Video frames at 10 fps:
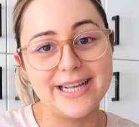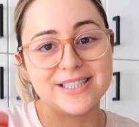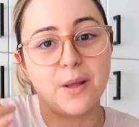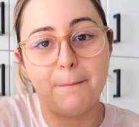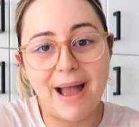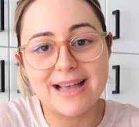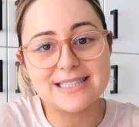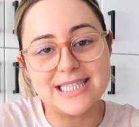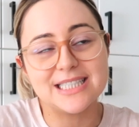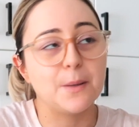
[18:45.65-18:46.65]
It's the
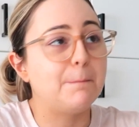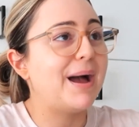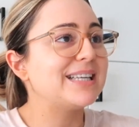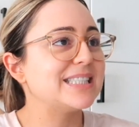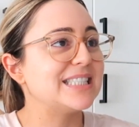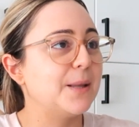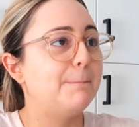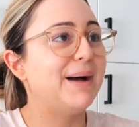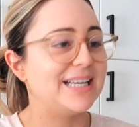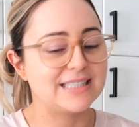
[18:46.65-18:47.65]
best, it's the best, it's the
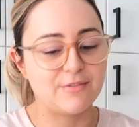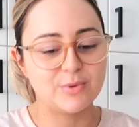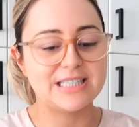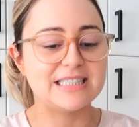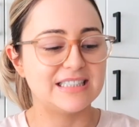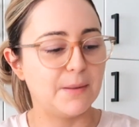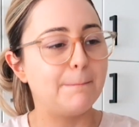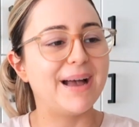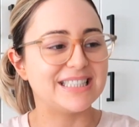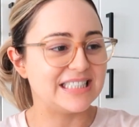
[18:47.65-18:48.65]
best. Everyone says it's the
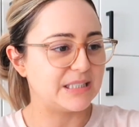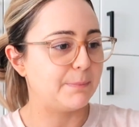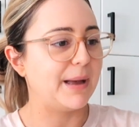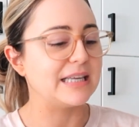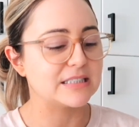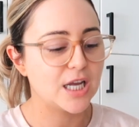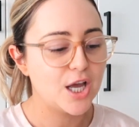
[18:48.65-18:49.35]
best, it's the best.